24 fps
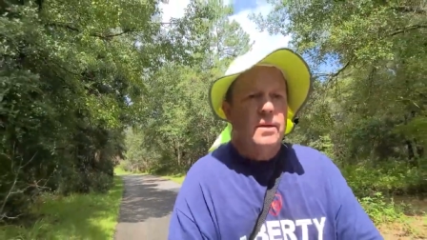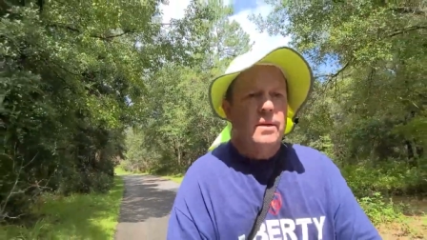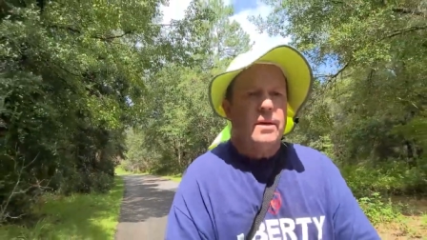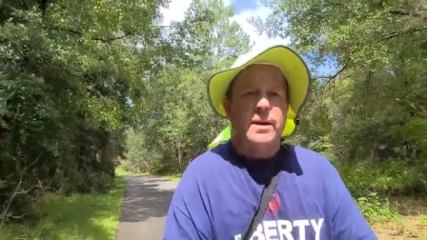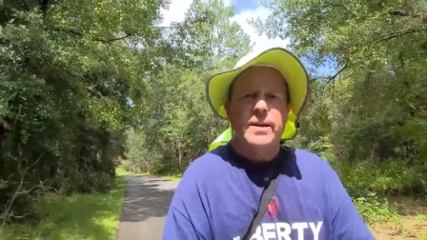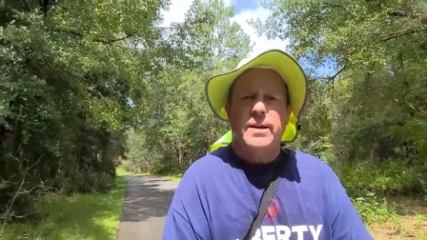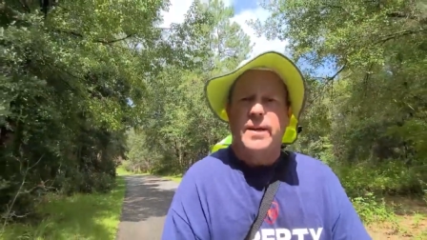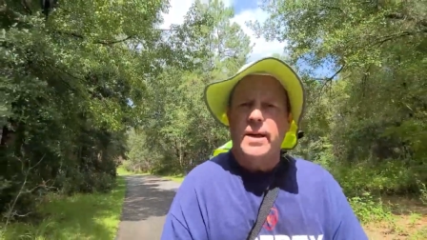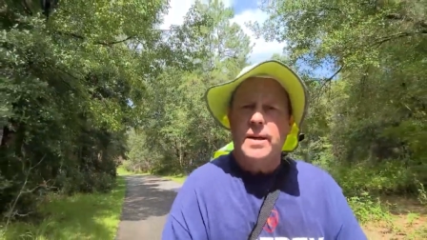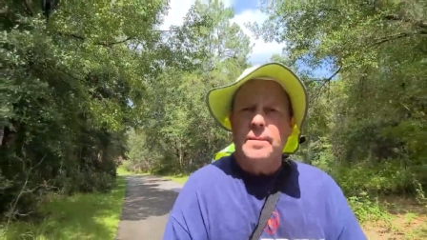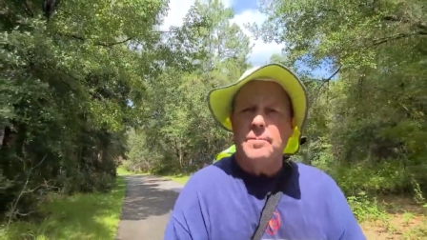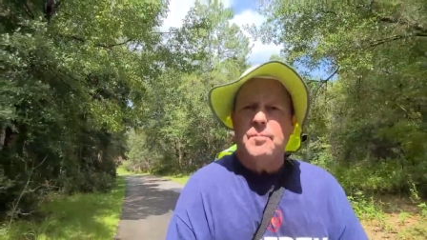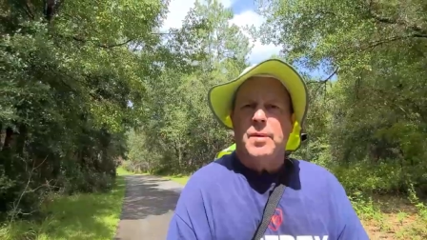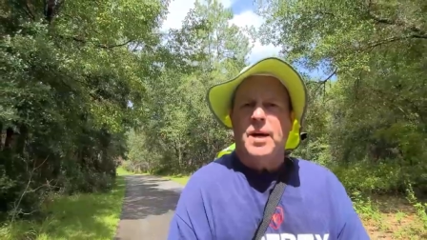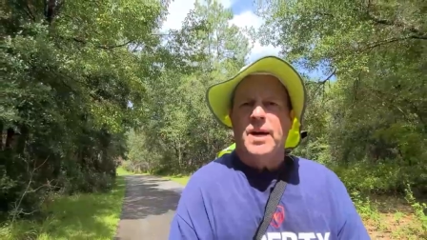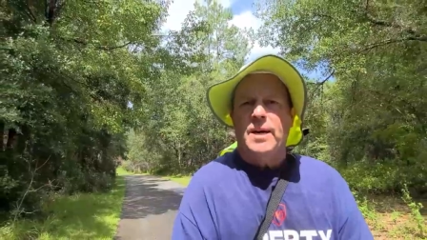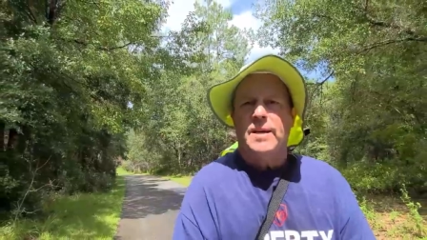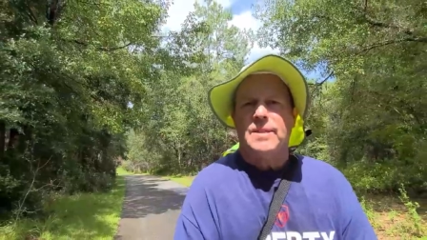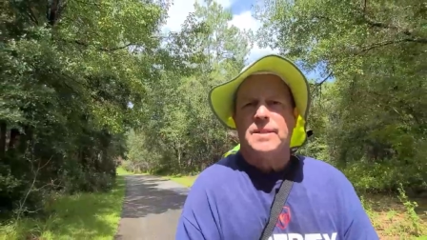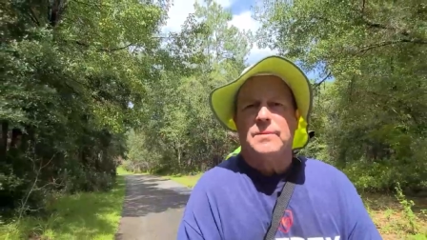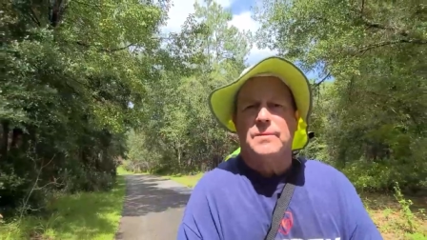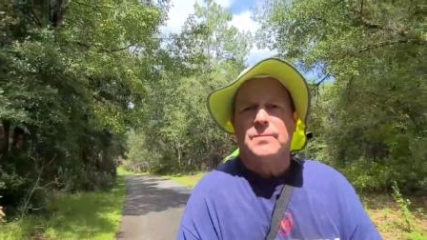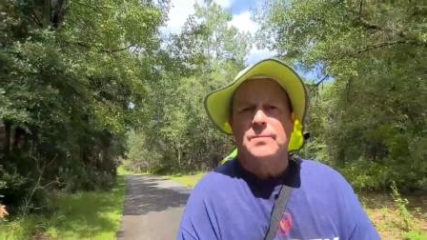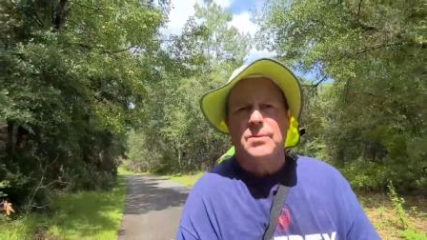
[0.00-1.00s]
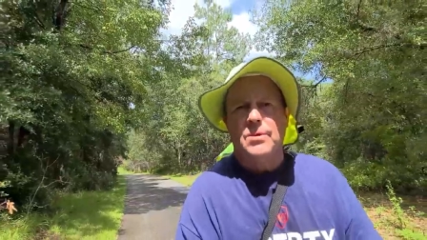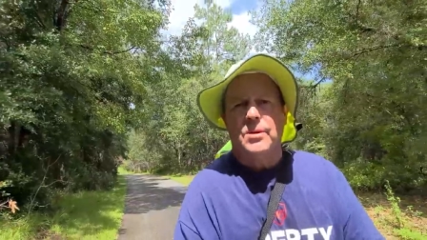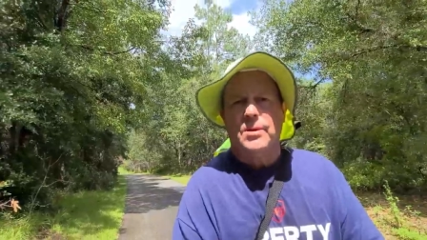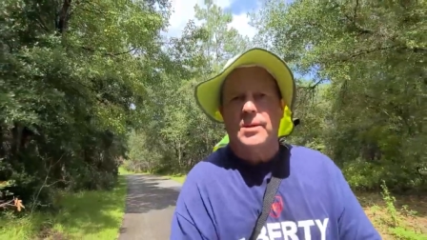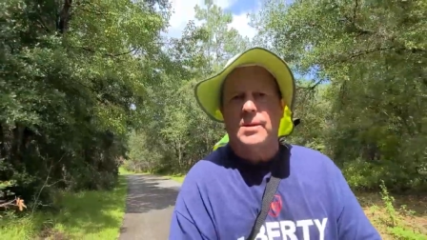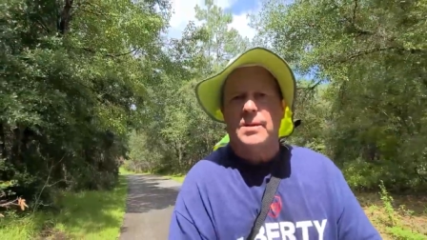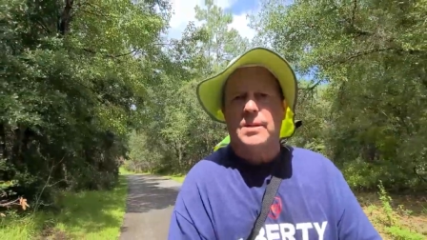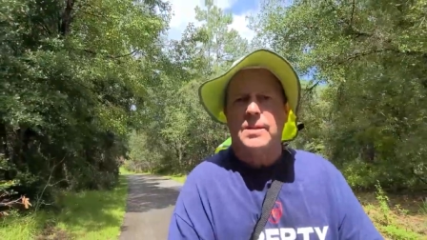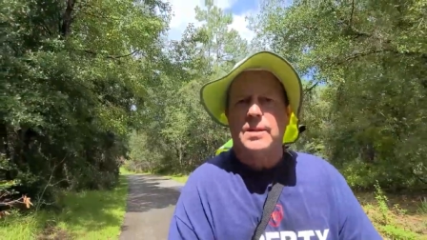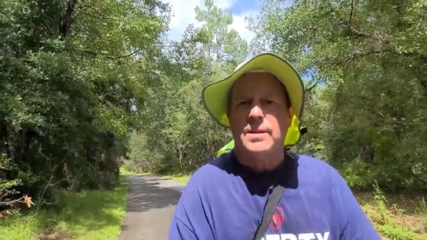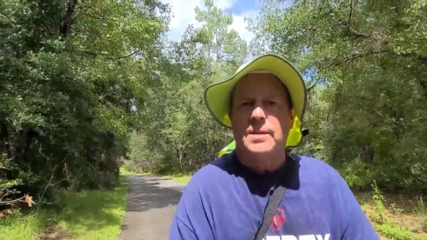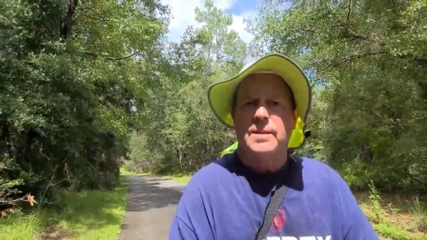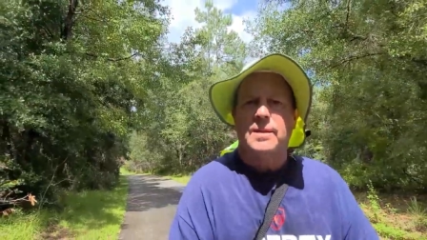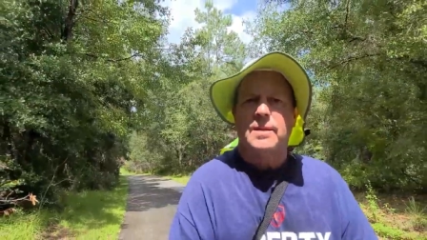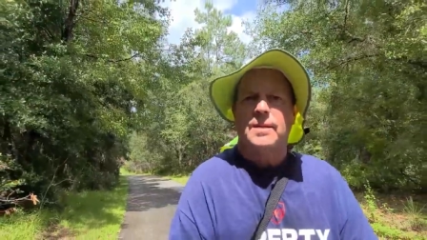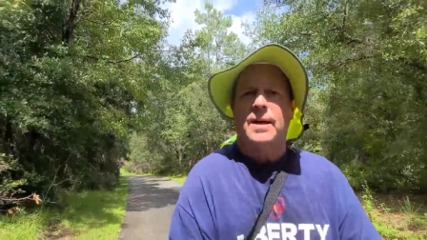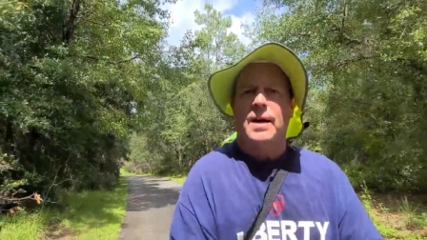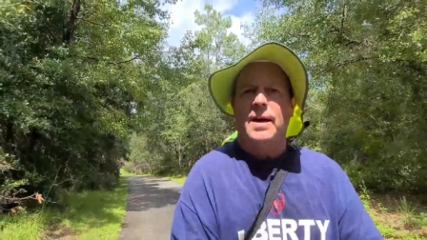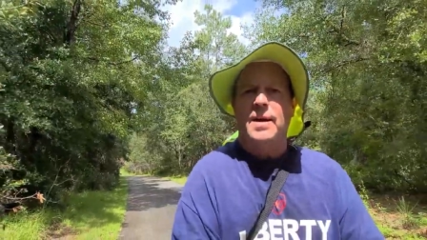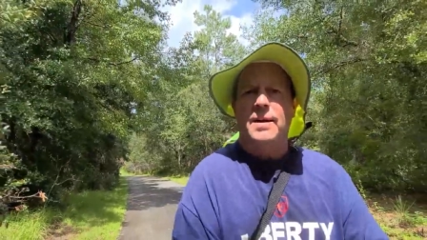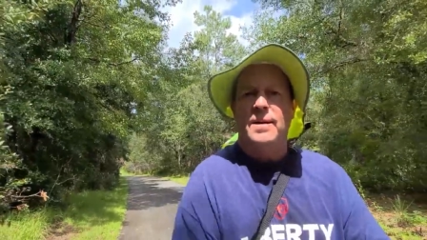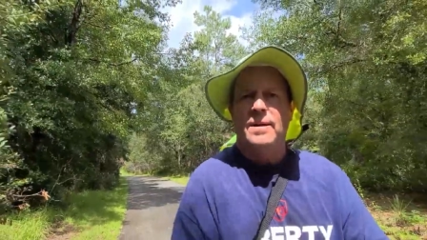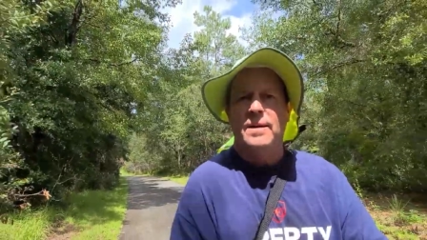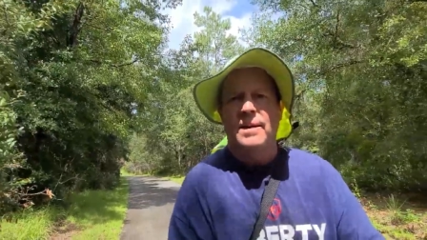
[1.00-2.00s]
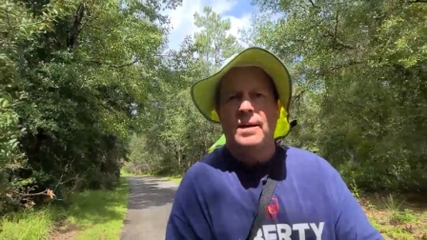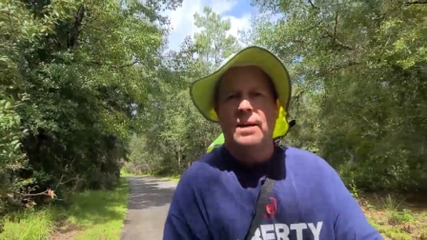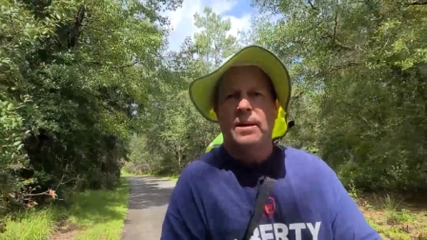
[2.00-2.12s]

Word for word: Are you getting buyer's remorse, huh?